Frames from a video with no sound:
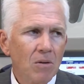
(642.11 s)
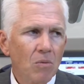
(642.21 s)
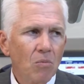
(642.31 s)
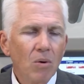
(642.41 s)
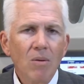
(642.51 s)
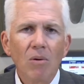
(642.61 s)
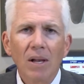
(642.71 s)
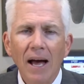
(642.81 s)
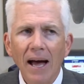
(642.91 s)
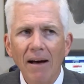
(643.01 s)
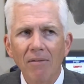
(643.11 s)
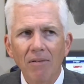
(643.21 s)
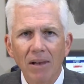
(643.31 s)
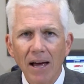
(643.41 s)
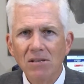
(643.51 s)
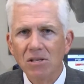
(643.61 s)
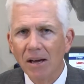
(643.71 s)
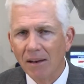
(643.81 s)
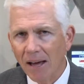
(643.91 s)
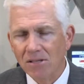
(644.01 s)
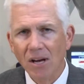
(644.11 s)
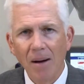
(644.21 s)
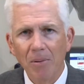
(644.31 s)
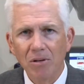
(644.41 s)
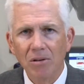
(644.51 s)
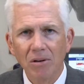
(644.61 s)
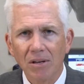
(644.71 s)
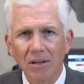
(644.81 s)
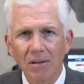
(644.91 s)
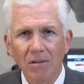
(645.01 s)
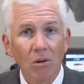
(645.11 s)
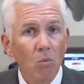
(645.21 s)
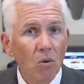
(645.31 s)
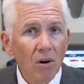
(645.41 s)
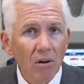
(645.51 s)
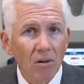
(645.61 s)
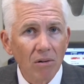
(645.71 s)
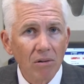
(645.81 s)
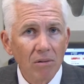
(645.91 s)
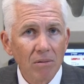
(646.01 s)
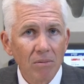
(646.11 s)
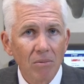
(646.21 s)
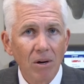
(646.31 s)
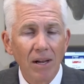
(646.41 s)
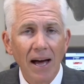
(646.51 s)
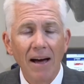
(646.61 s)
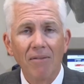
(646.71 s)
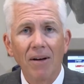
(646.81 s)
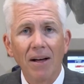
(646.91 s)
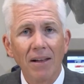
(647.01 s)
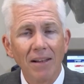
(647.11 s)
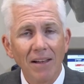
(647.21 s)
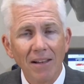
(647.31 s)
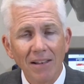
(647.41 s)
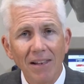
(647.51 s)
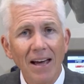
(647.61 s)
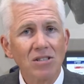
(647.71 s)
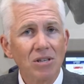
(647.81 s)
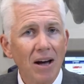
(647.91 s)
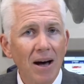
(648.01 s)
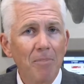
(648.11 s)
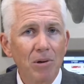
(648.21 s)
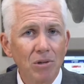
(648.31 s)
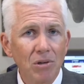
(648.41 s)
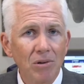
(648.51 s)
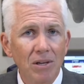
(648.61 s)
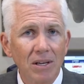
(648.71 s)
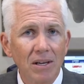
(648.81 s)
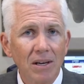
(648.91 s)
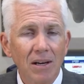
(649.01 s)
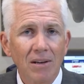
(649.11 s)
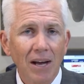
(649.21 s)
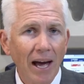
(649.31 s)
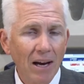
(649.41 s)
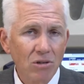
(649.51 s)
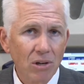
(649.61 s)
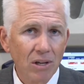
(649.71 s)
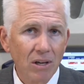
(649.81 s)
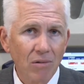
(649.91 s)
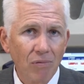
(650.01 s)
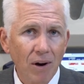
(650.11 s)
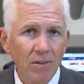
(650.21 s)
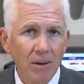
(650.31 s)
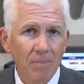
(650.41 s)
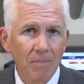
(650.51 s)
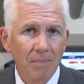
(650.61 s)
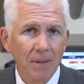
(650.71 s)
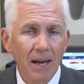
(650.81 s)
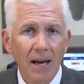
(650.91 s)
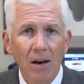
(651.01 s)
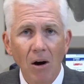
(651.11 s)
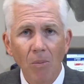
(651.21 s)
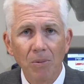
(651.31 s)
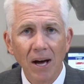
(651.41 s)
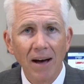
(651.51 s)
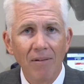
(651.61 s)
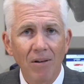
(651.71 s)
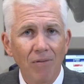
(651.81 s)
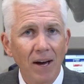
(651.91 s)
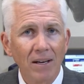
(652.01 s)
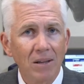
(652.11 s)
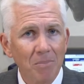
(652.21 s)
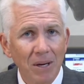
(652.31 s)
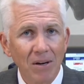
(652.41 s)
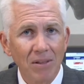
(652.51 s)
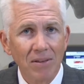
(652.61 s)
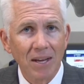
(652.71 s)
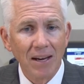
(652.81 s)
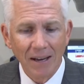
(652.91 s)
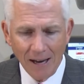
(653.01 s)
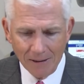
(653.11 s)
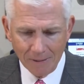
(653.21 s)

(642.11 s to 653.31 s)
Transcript: we will have less and less opportunity. The world will have less opportunity to actually confront them and hope to have an effect the bigger that they get.